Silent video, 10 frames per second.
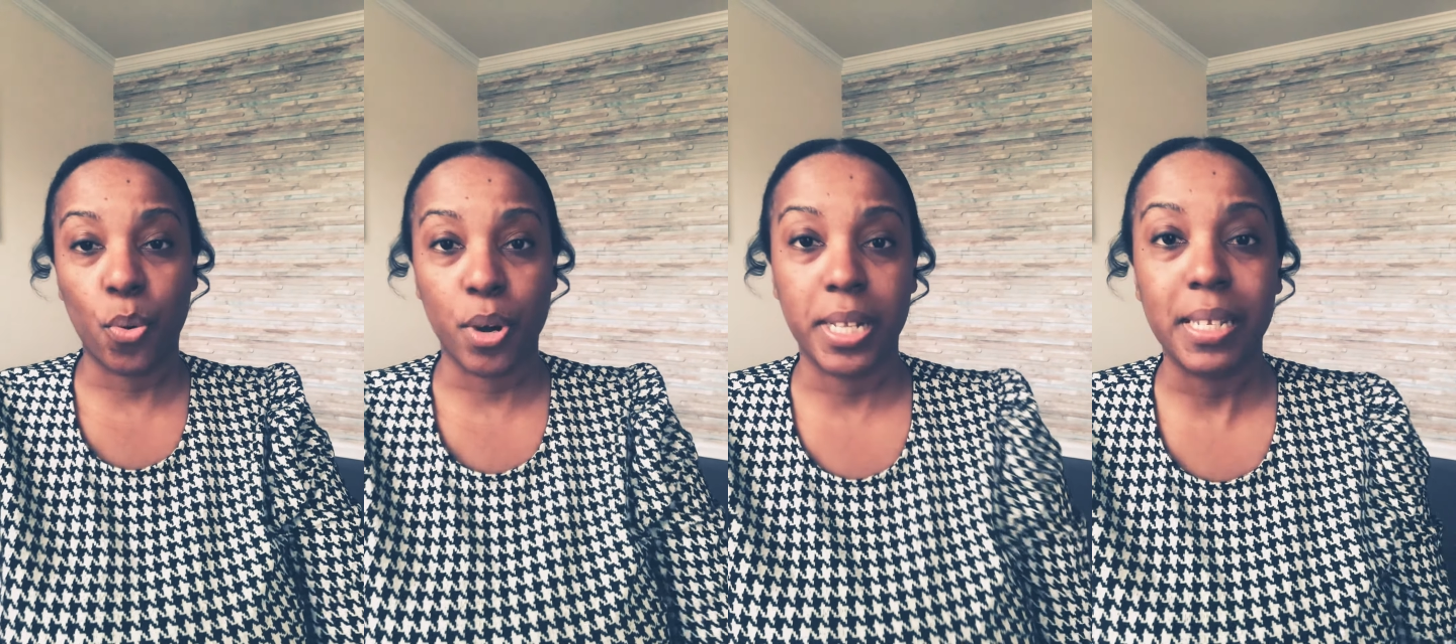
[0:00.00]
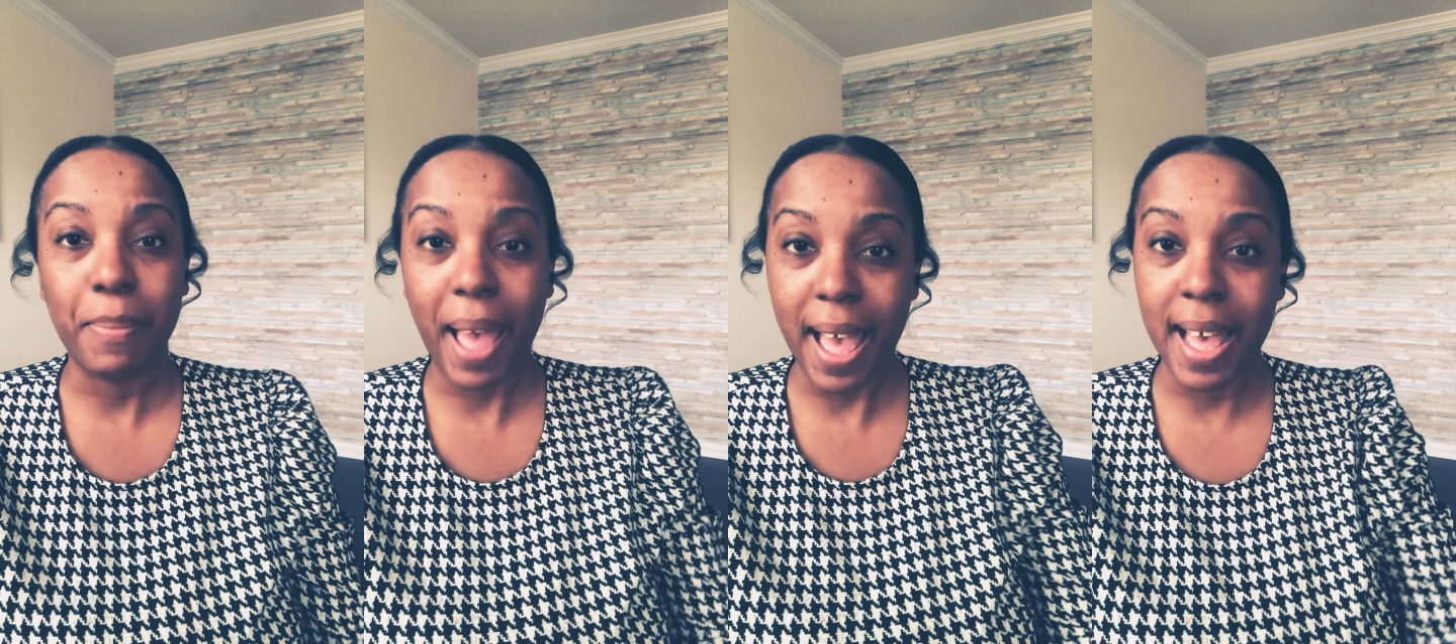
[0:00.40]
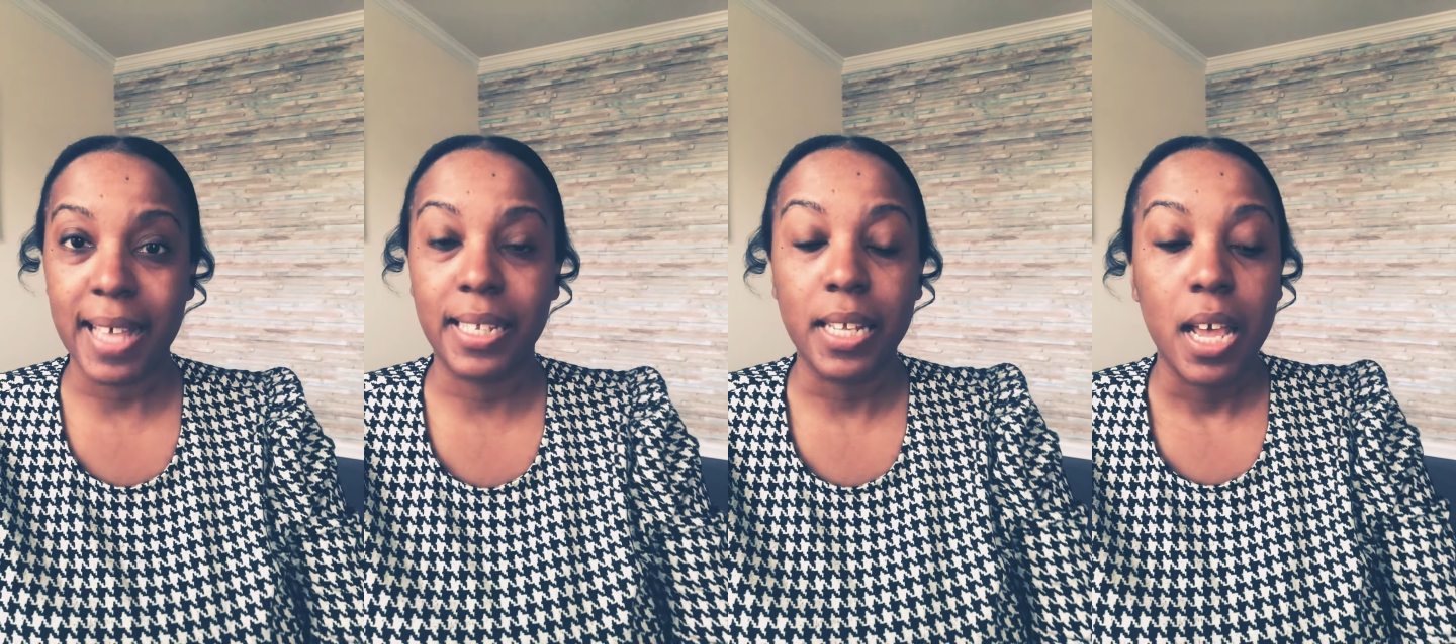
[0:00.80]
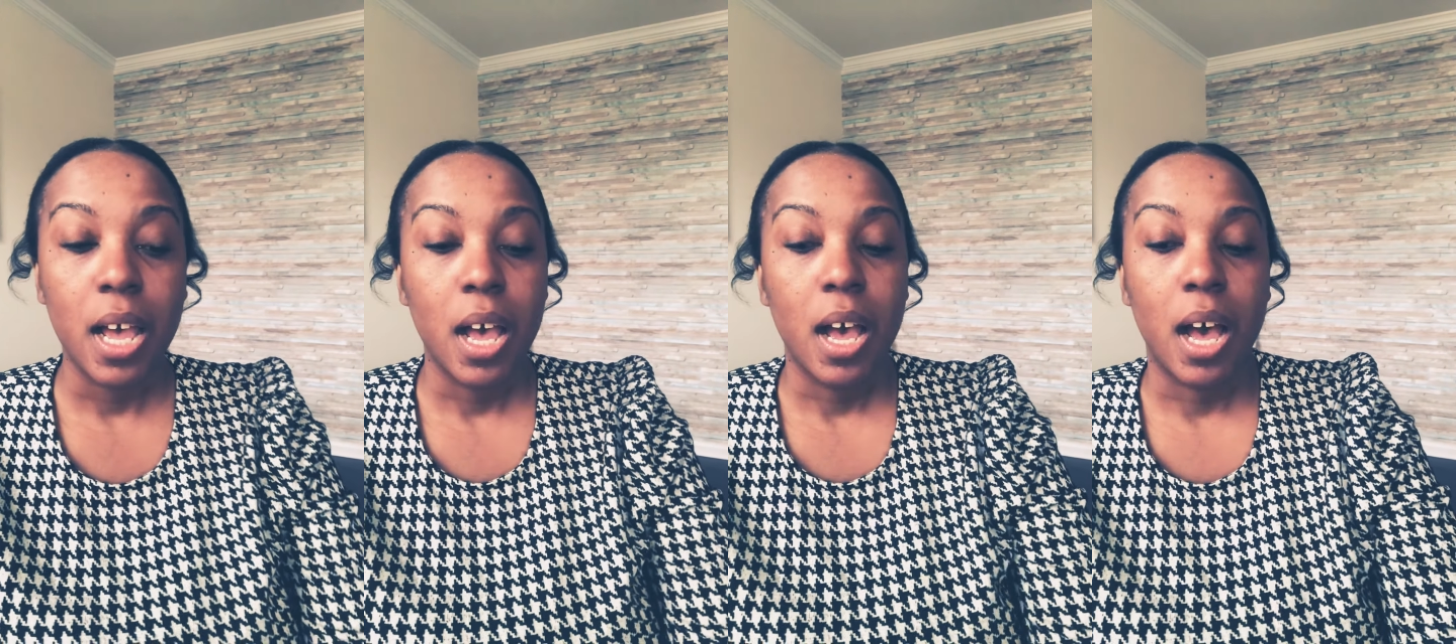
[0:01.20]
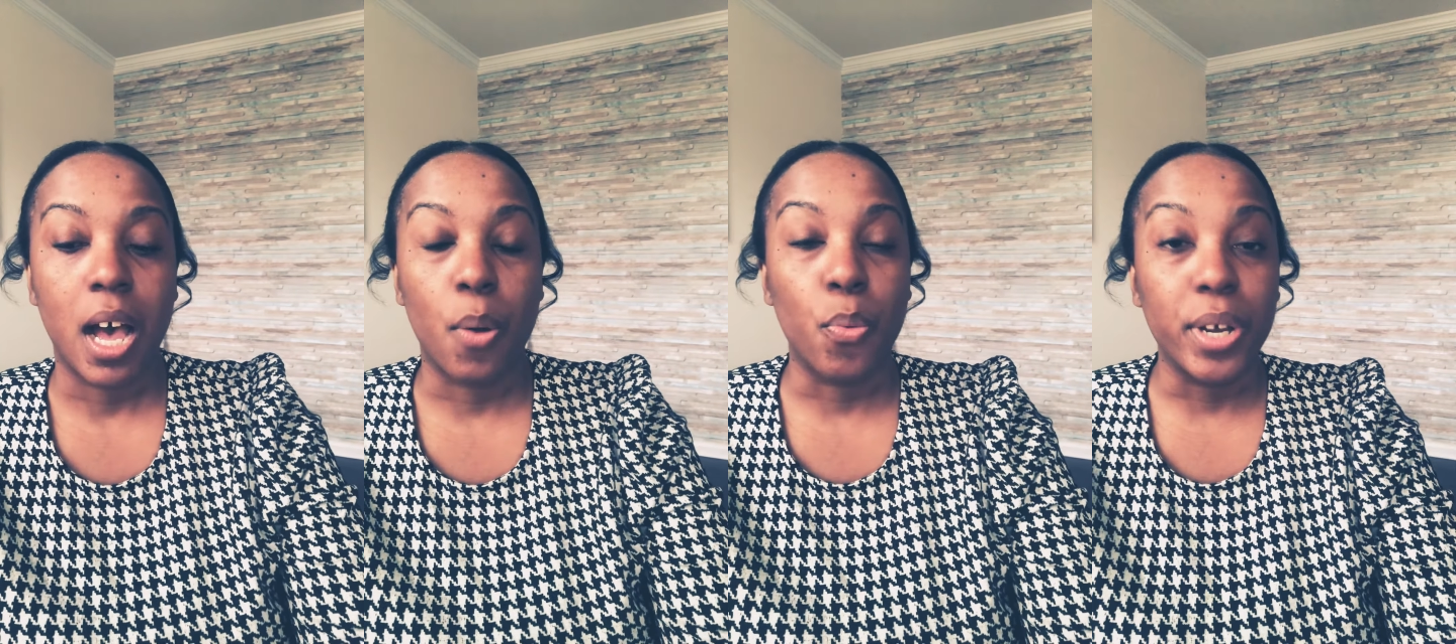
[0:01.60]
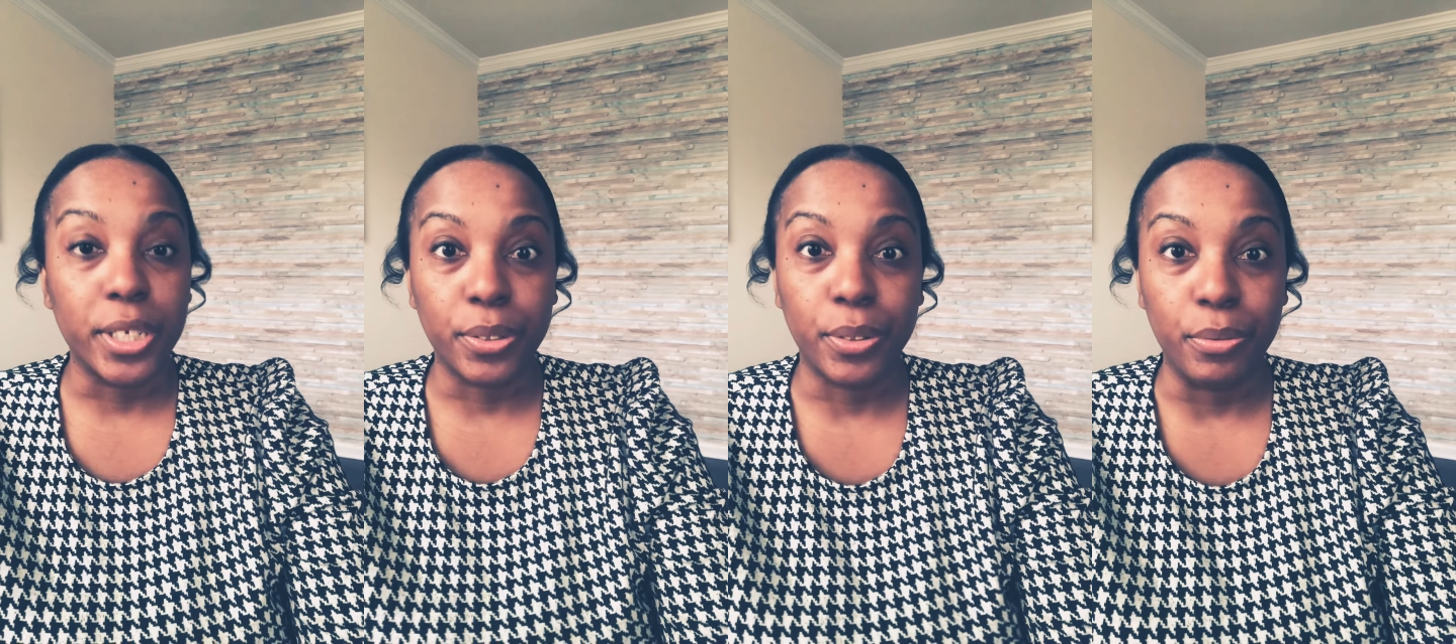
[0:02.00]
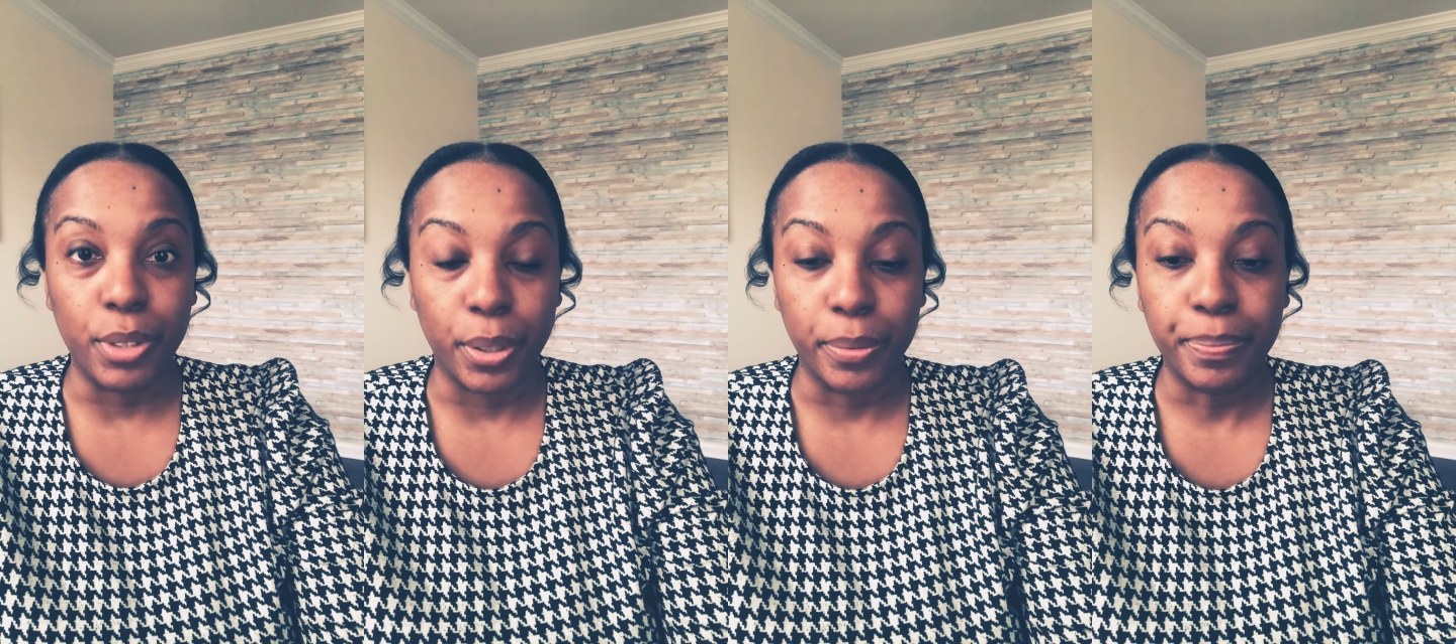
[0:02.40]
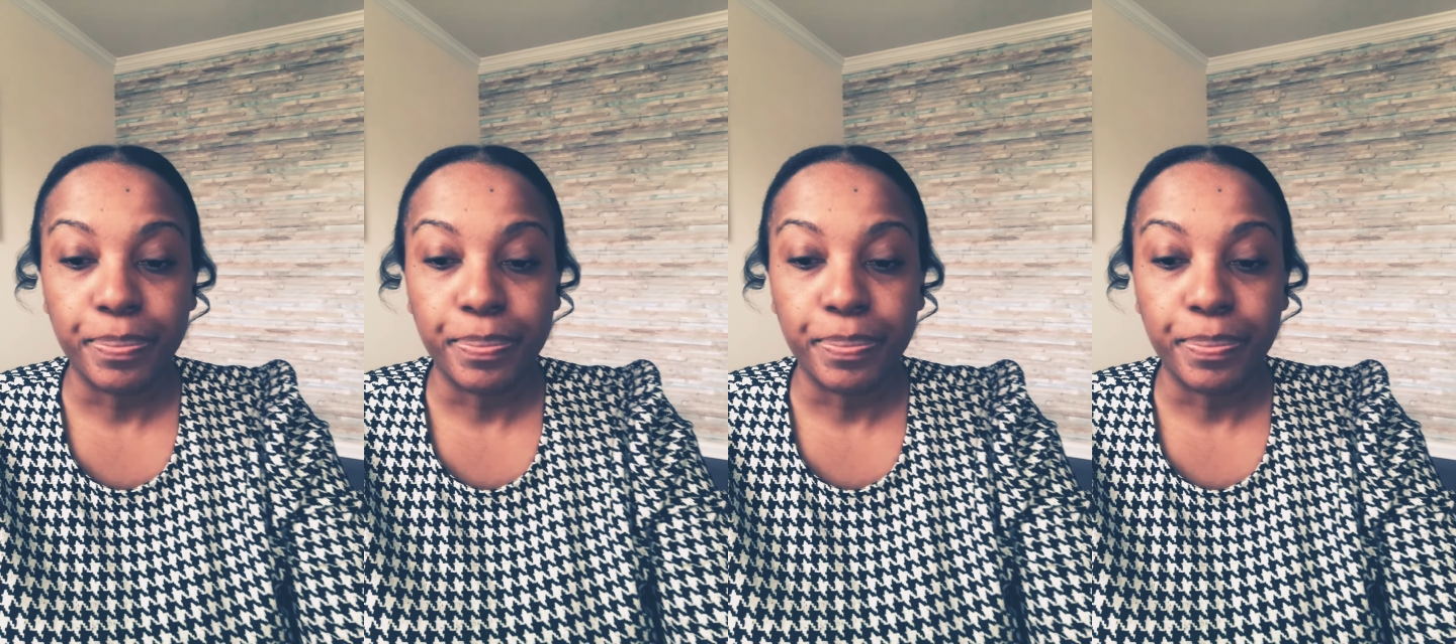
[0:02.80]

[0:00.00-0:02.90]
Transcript: order to pass? What do you do?